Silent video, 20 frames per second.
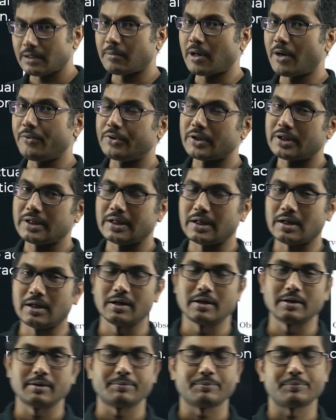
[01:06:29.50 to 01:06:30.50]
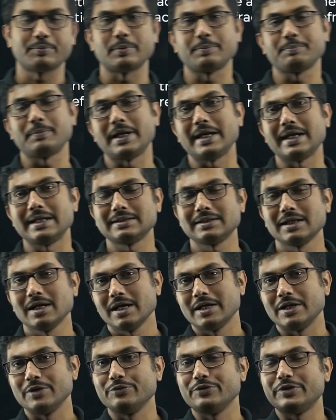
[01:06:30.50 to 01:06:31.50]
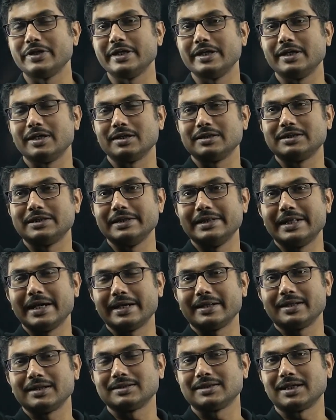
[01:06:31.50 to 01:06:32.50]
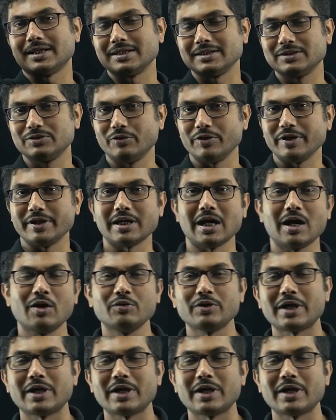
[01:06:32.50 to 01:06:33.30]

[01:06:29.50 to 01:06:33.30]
mountain place, you see that the sun is going down.